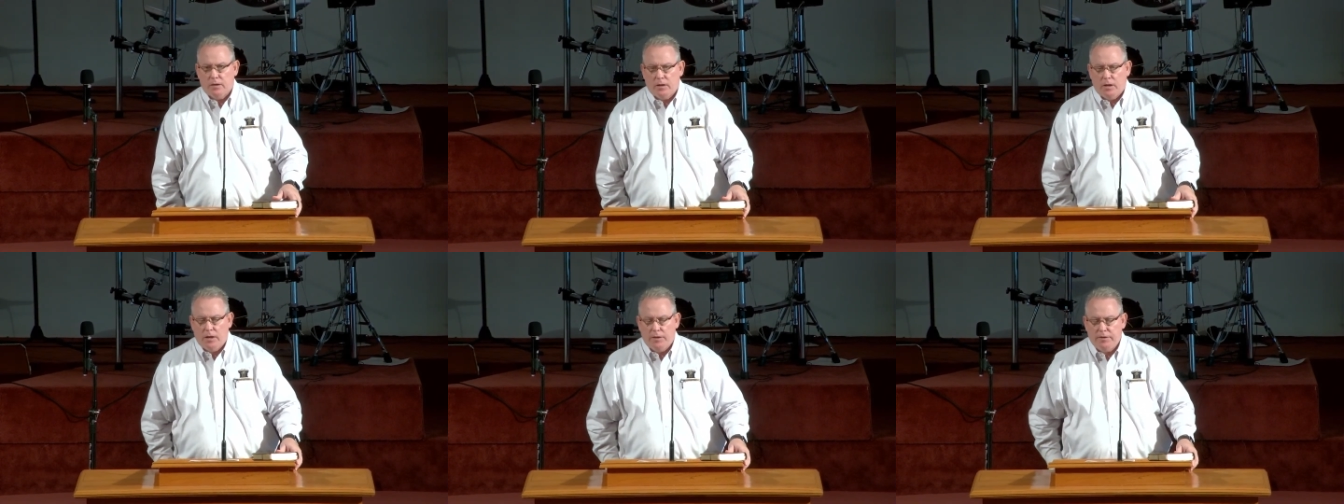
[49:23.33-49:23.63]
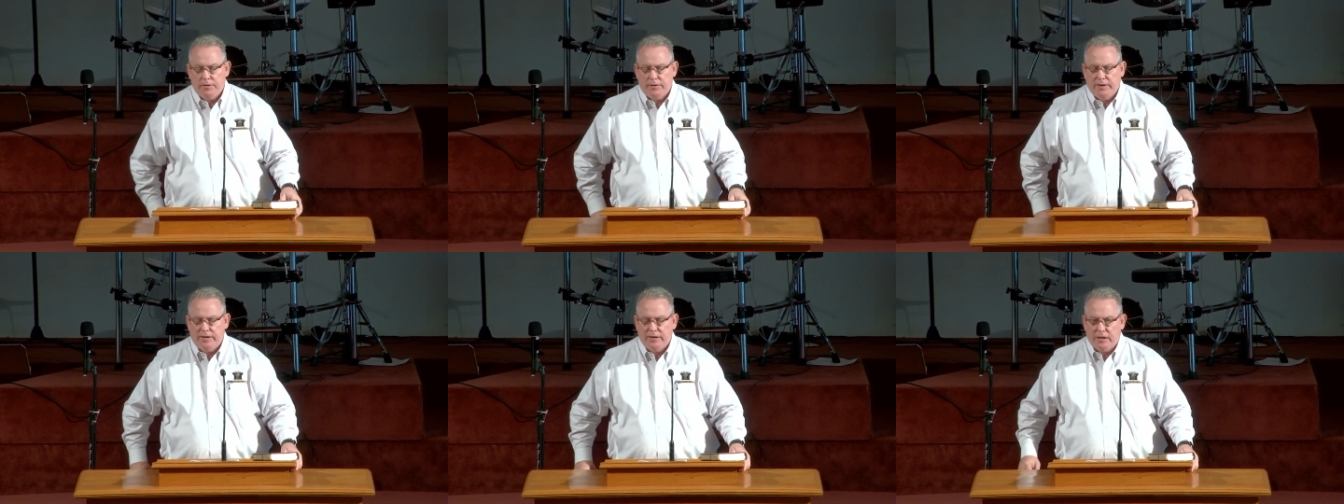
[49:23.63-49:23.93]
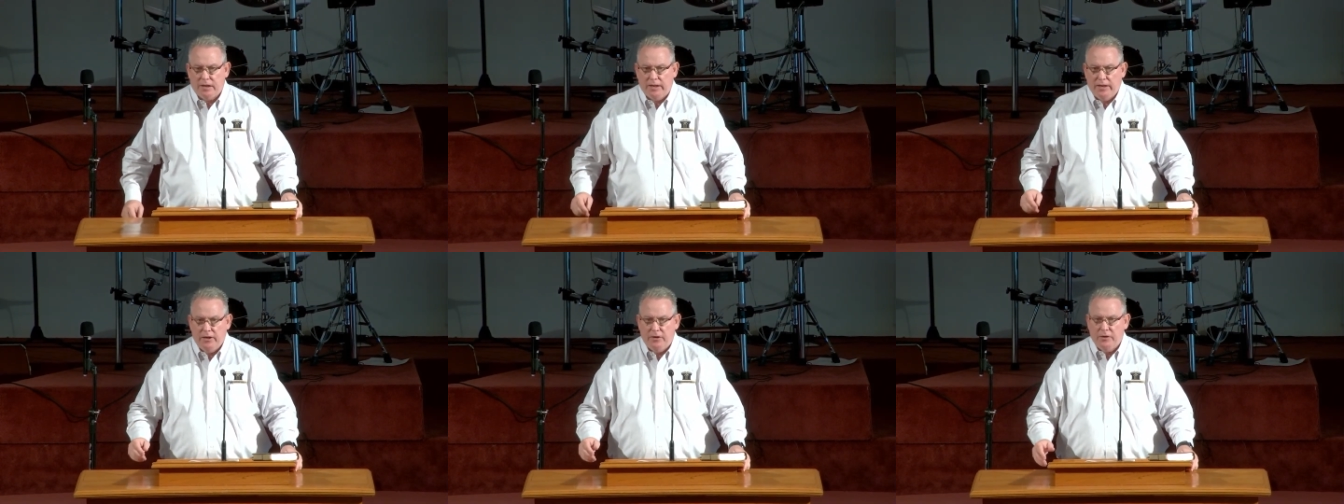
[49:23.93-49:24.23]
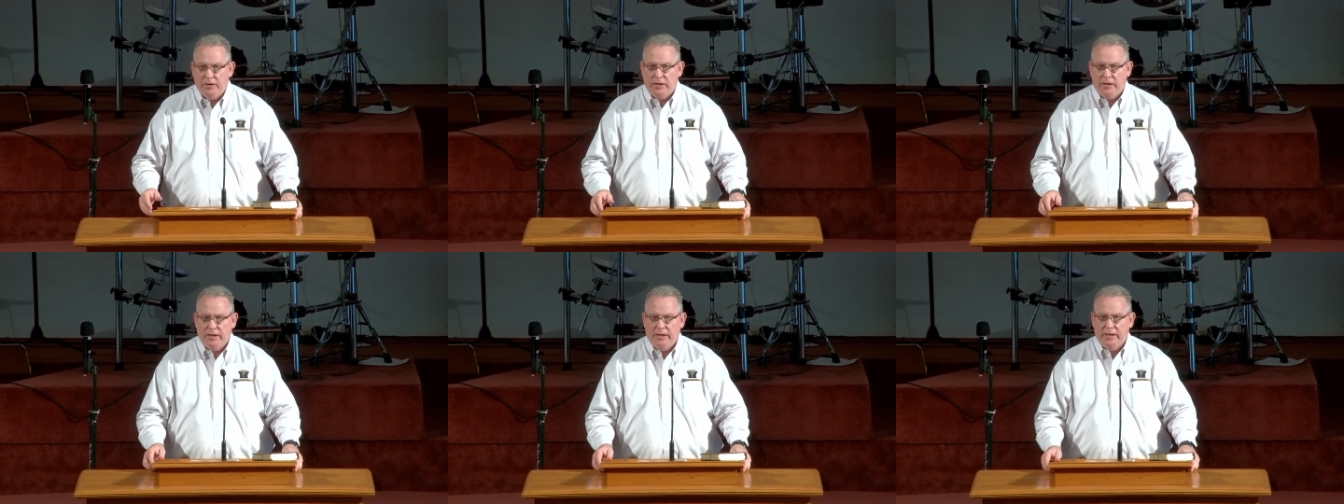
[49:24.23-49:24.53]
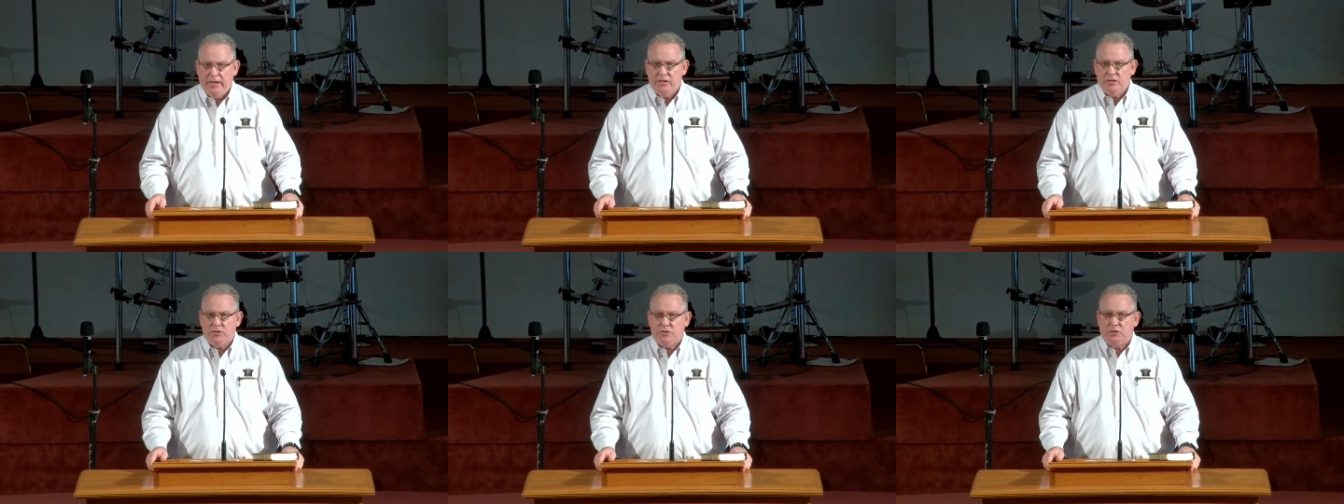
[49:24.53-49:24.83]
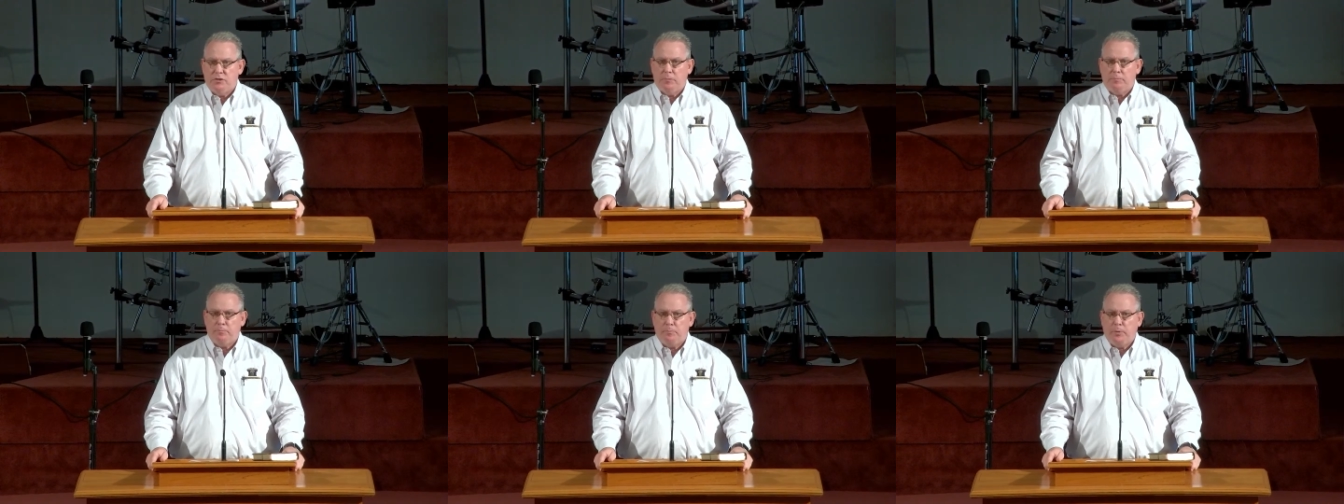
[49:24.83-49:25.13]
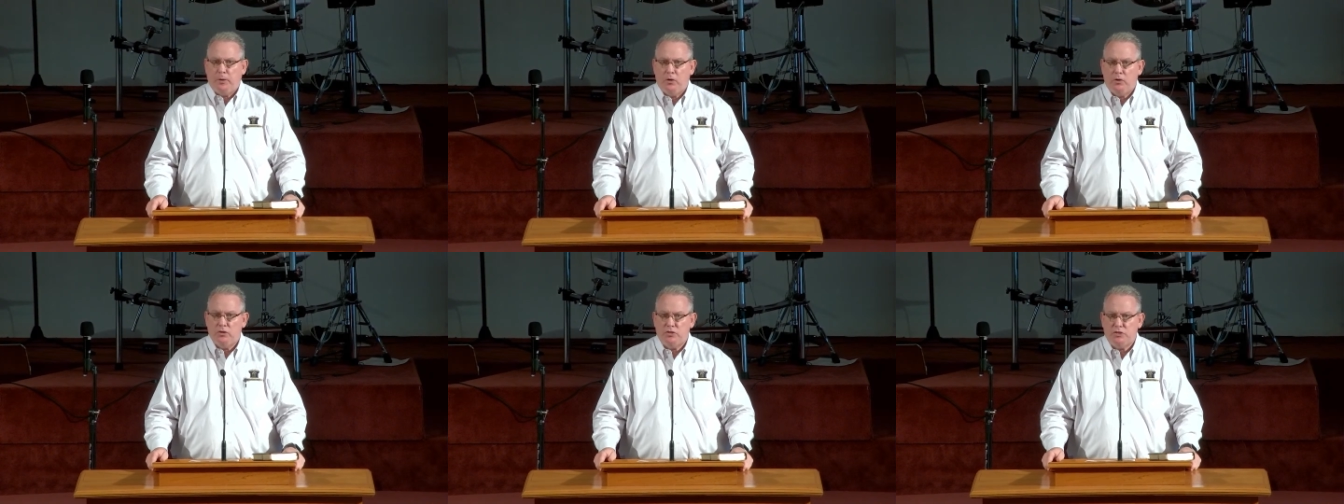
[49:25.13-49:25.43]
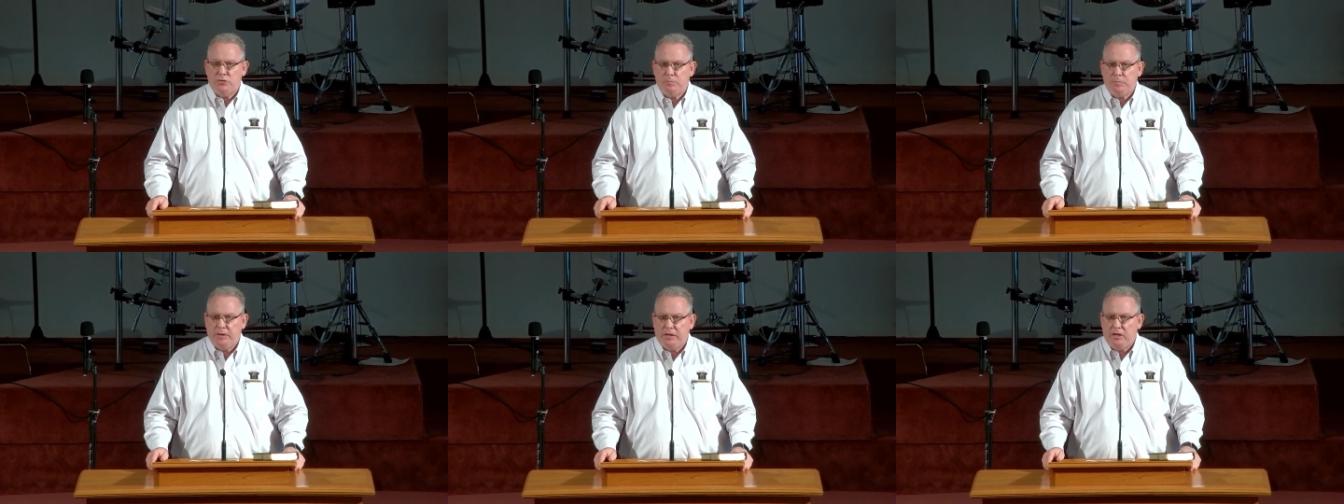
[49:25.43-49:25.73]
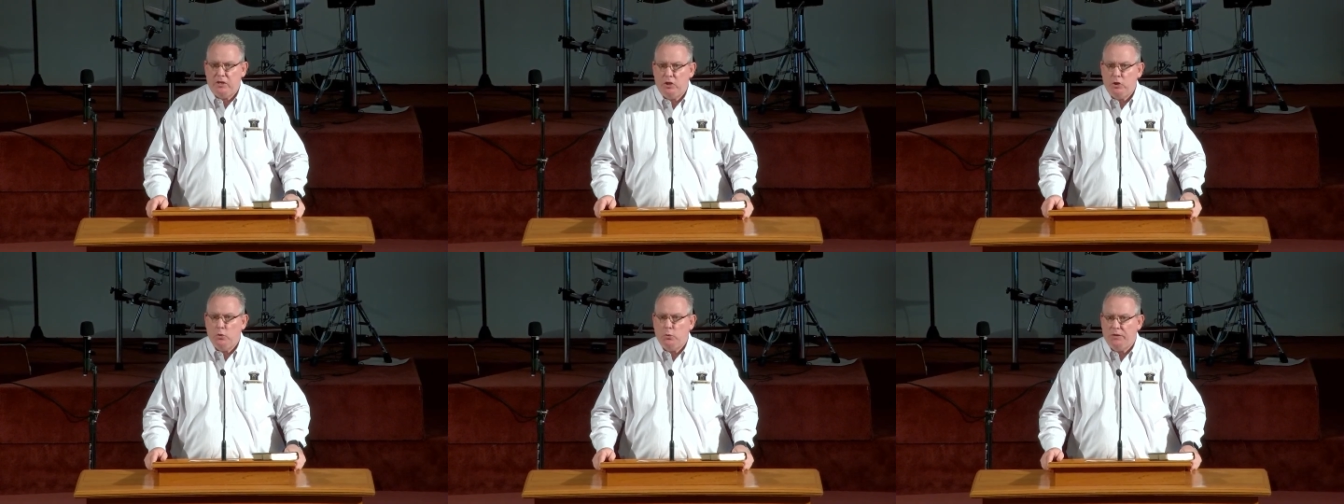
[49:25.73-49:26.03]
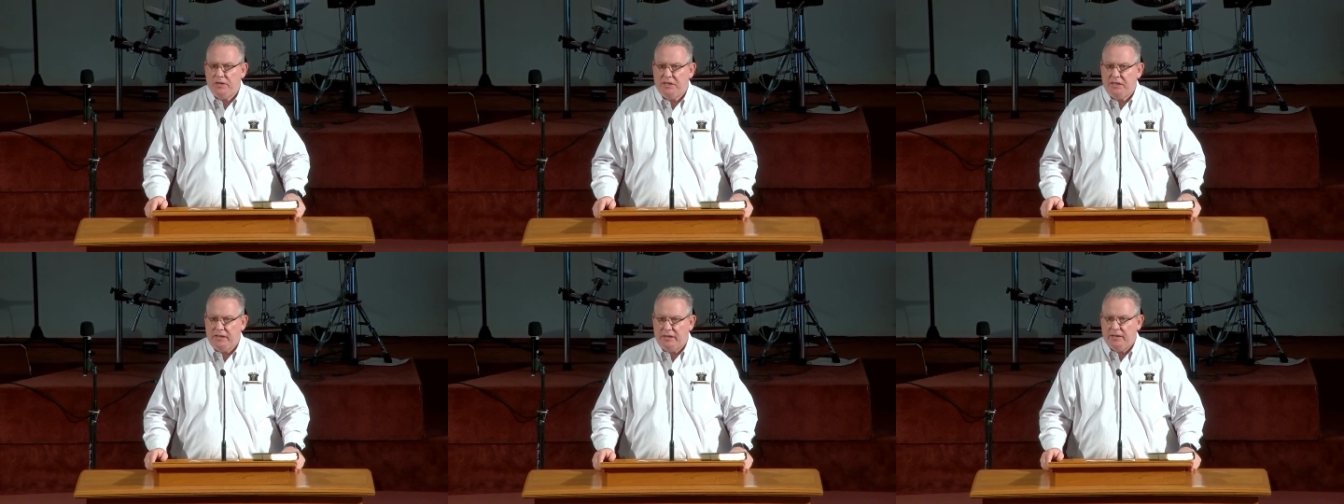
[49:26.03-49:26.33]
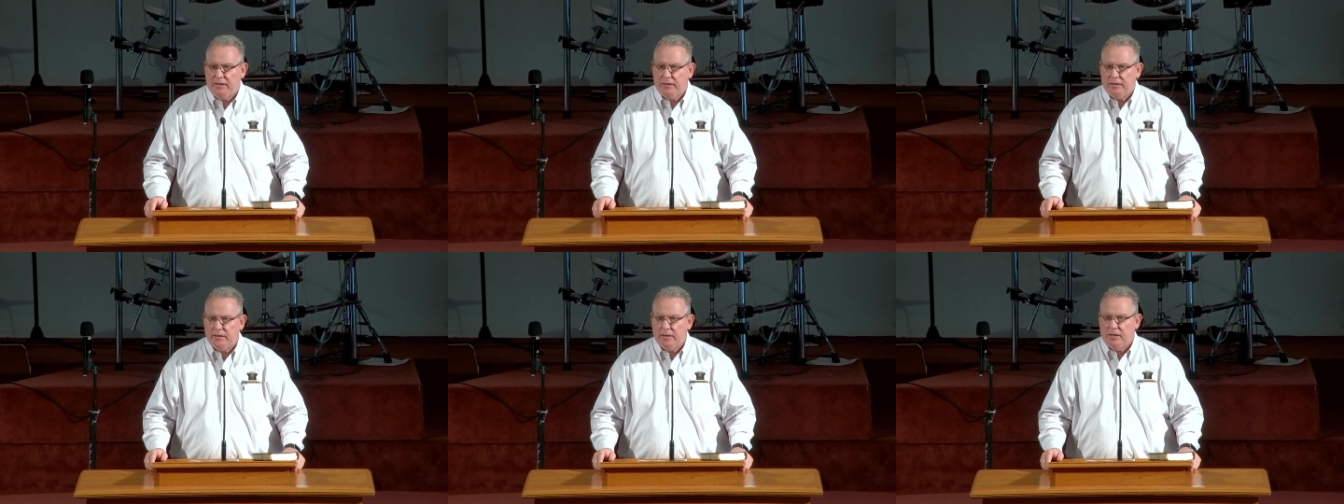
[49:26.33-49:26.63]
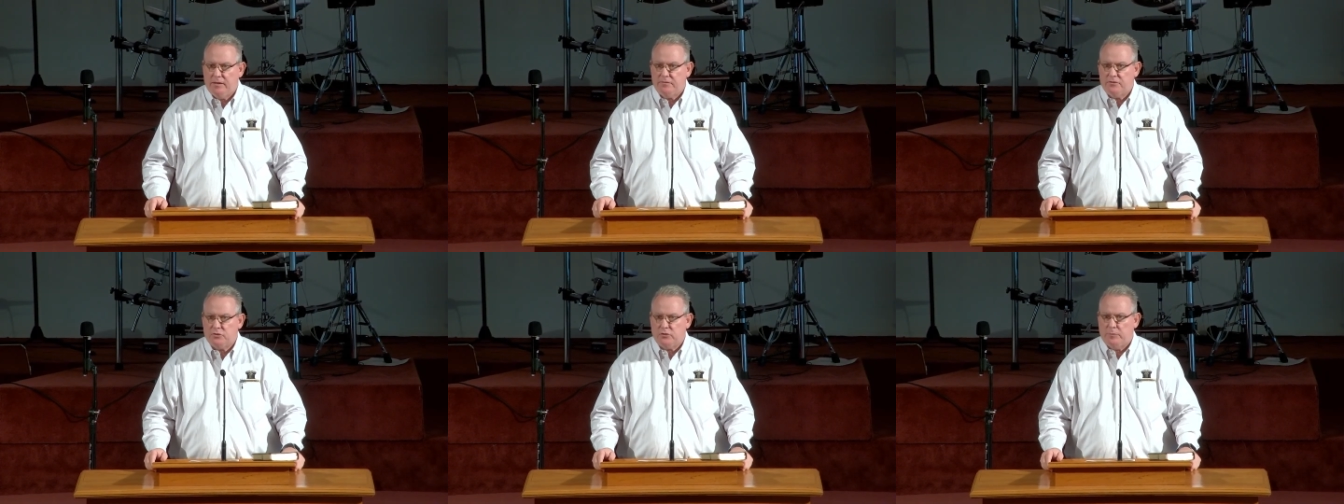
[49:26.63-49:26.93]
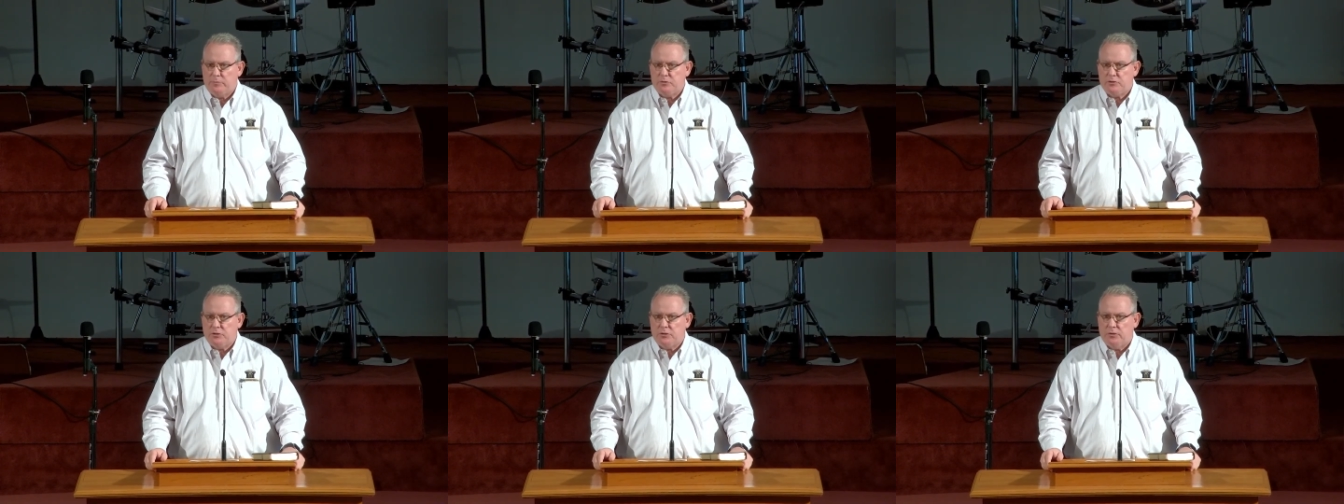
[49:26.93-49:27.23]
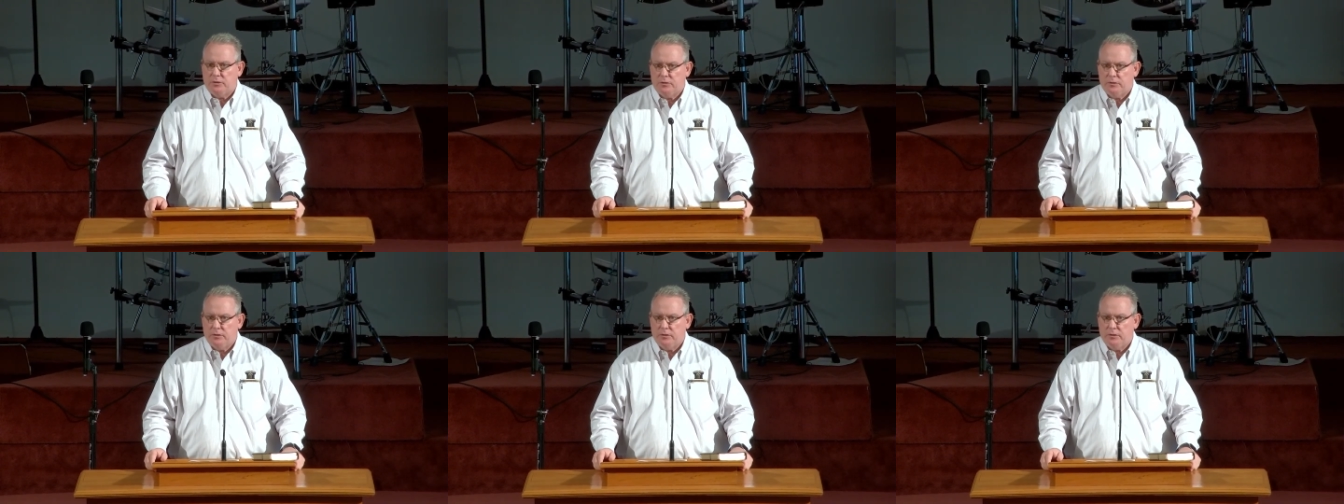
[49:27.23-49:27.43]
other than clarity, is the perspicuity of Scripture.